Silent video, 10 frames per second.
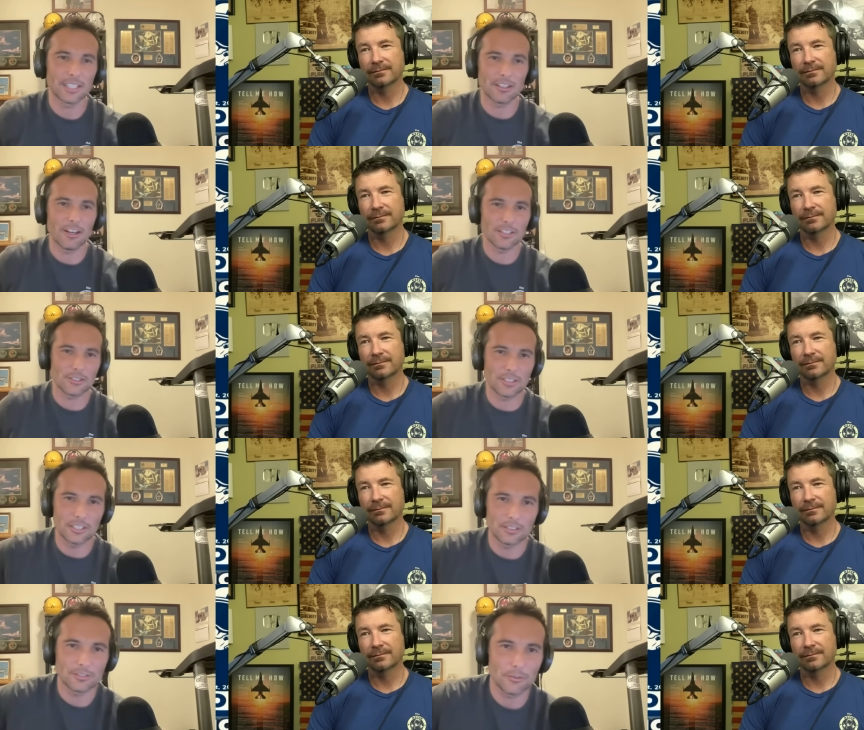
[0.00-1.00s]
Speaker 1: like
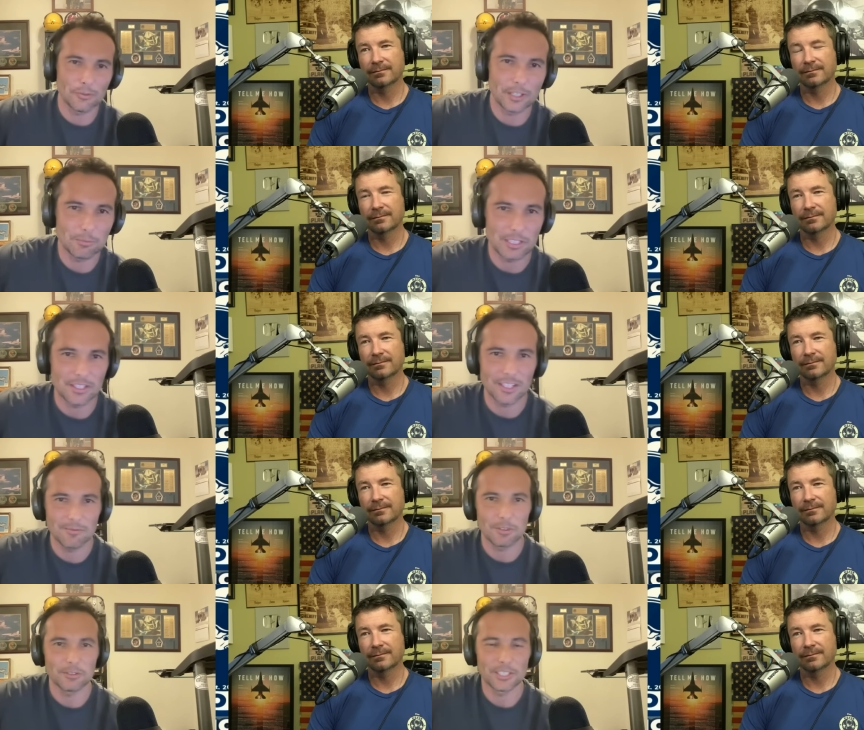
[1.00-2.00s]
launch, go, defend me,
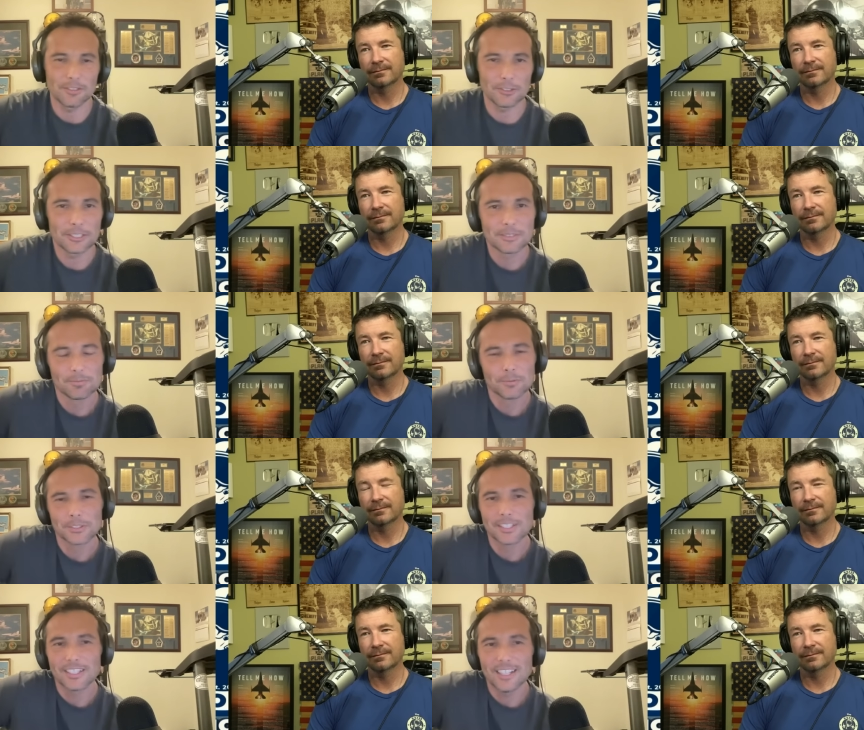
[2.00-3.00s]
save me, whatever.
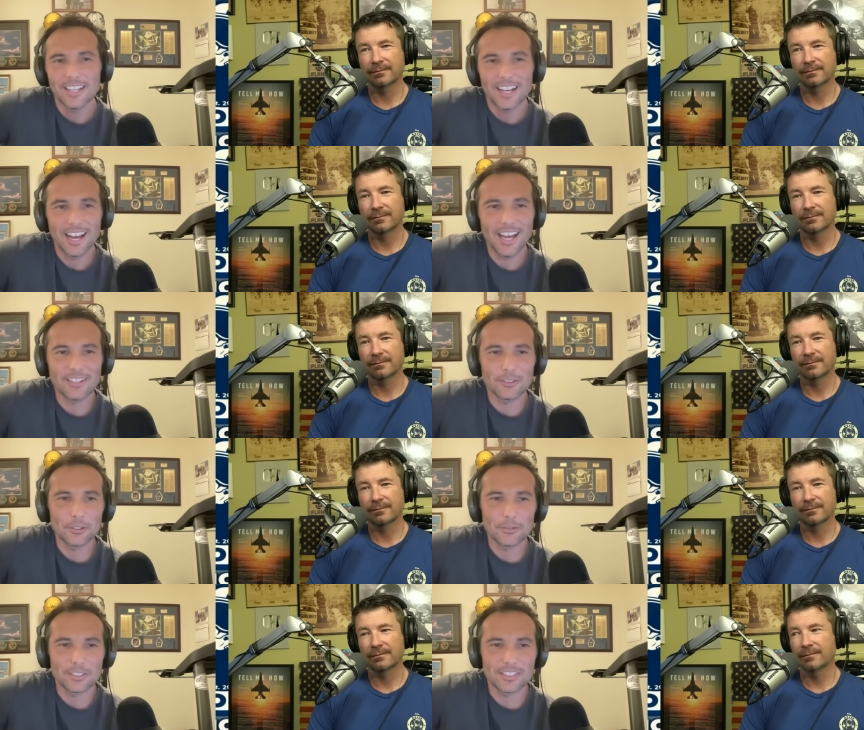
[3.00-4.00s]
I
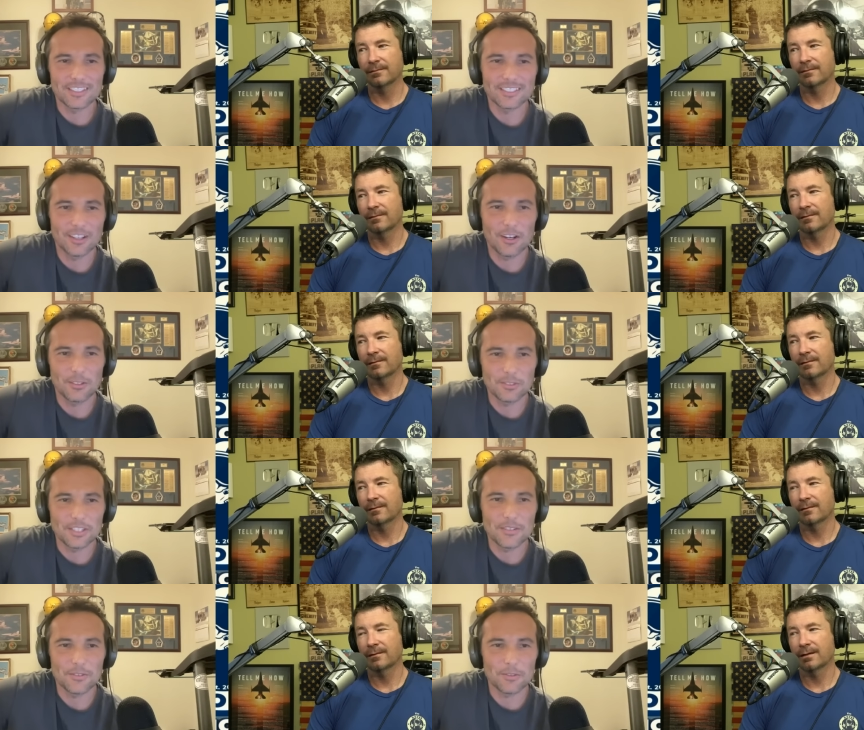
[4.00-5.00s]
don't know if the
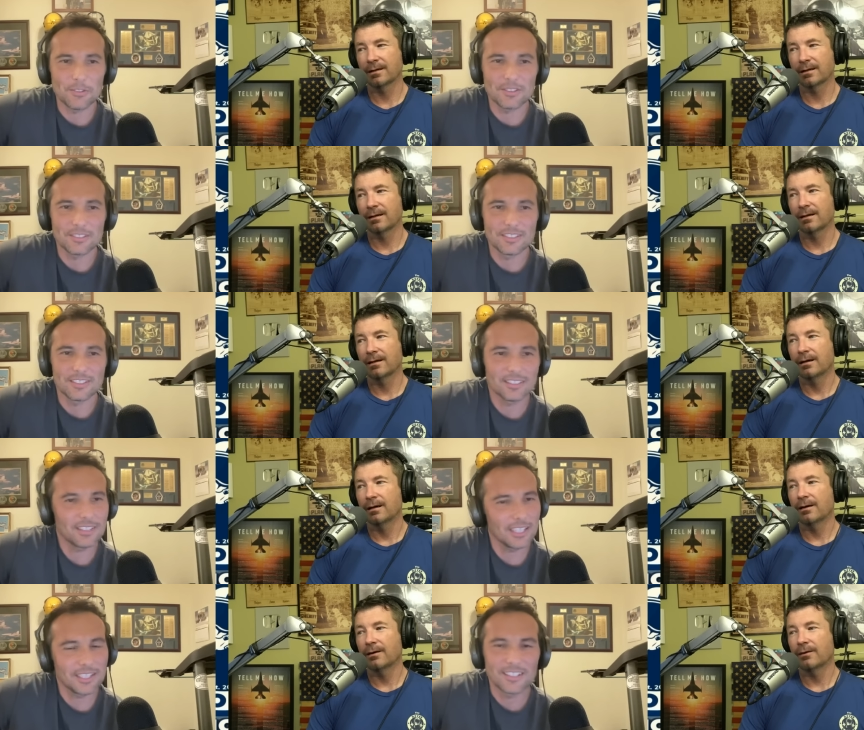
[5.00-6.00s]
hog was 733.
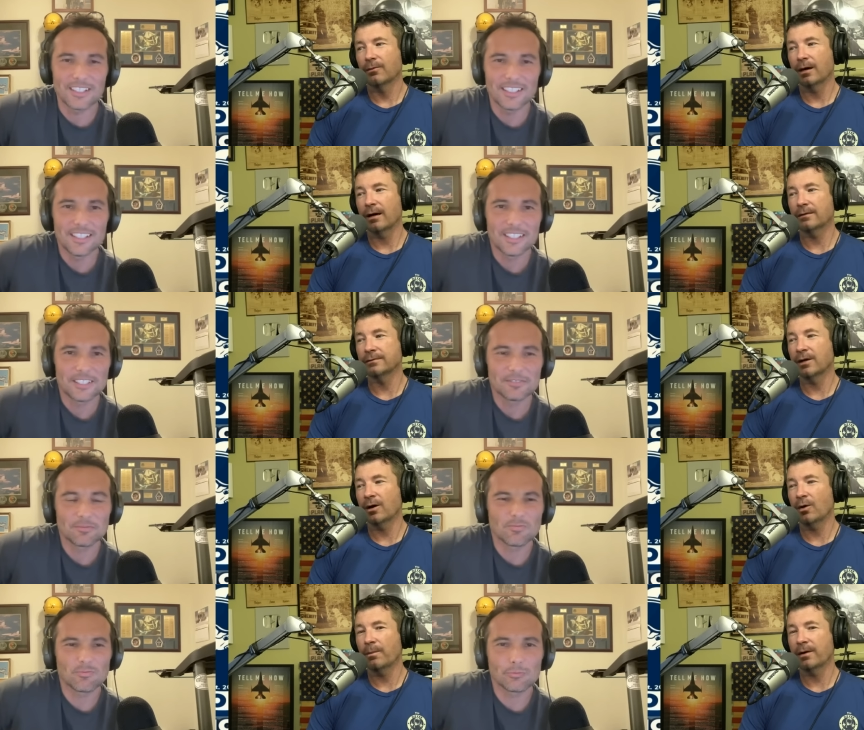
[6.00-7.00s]
Speaker 2: Look at that. Well,
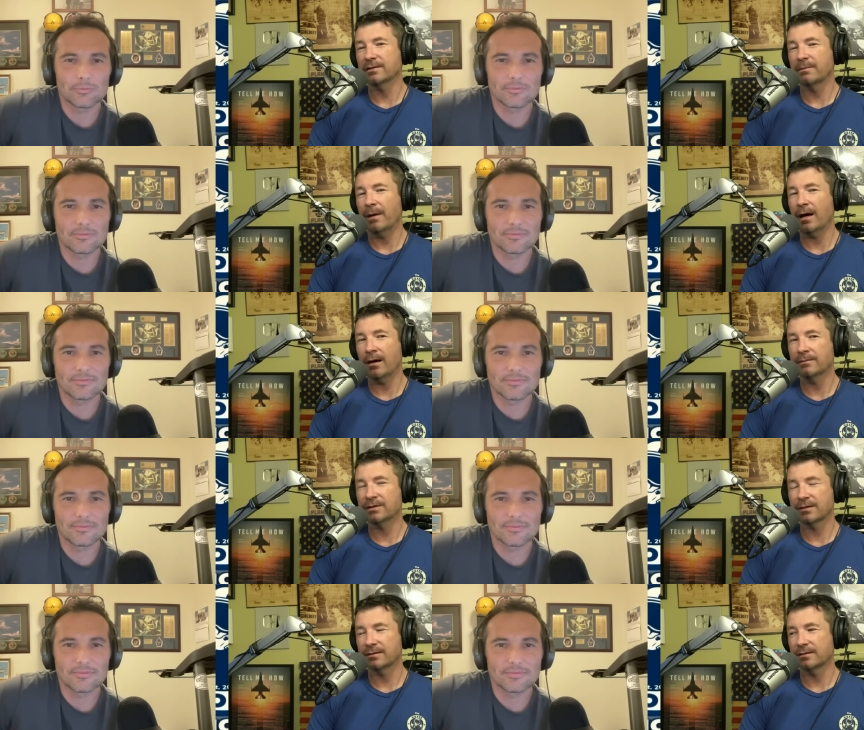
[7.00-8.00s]
no, because
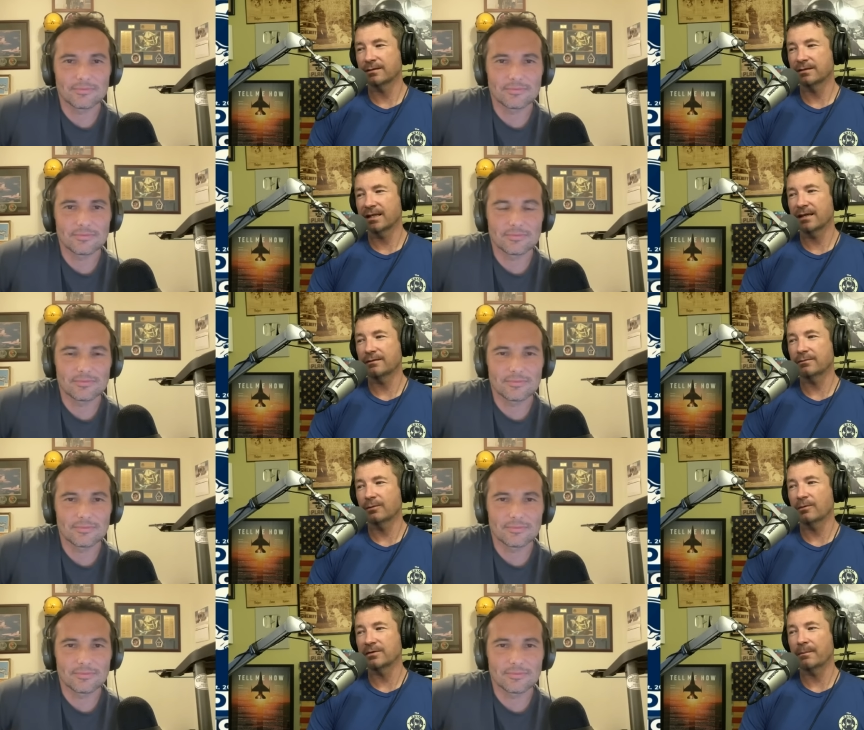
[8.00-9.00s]
bombs, uh, Skid,
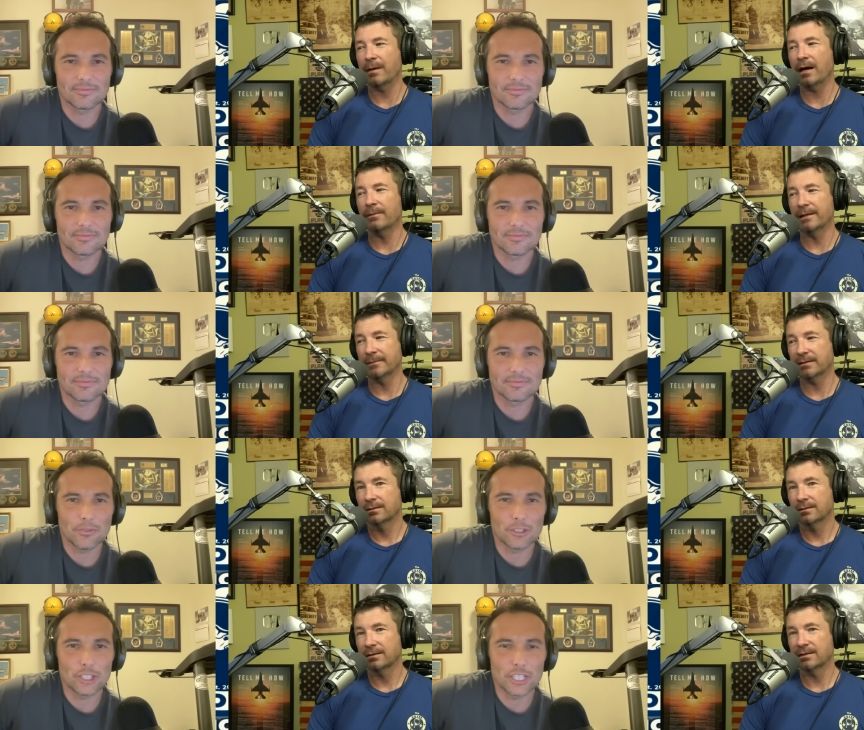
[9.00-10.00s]
what was the bomb limit?
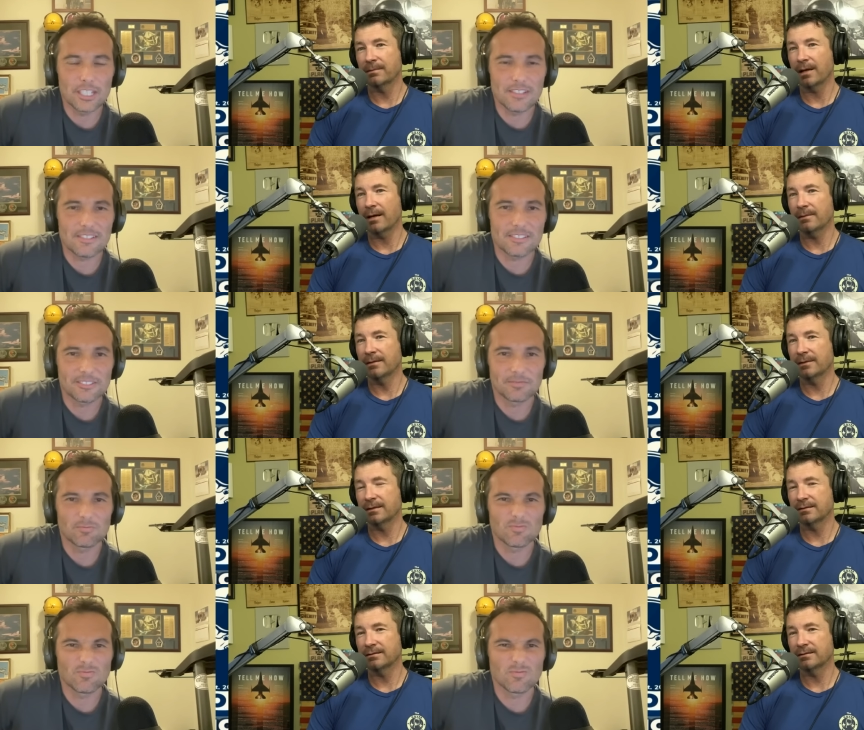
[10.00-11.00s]
For the bomb
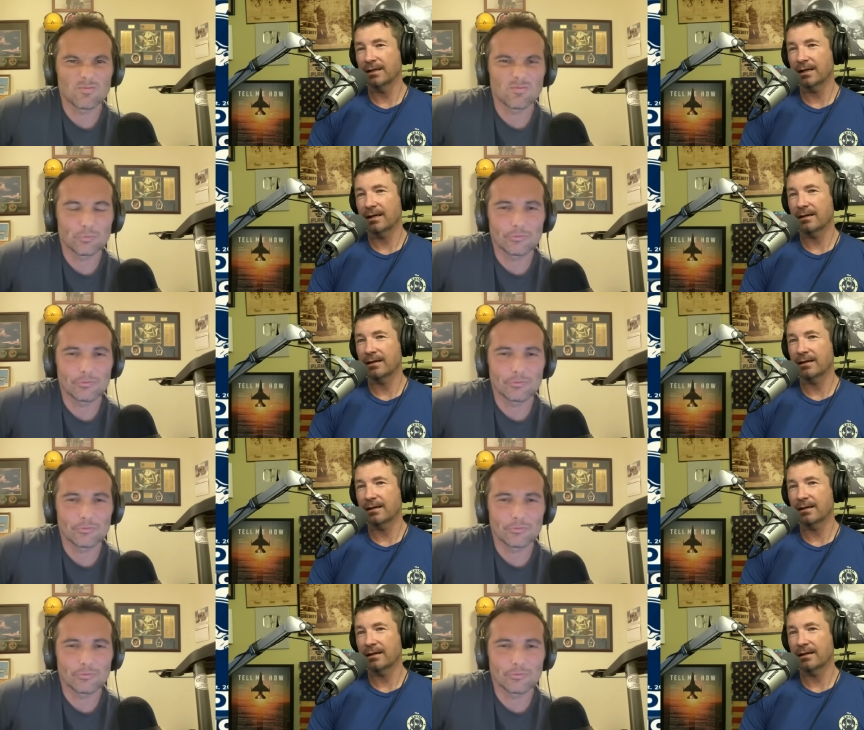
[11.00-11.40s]
limit, yeah,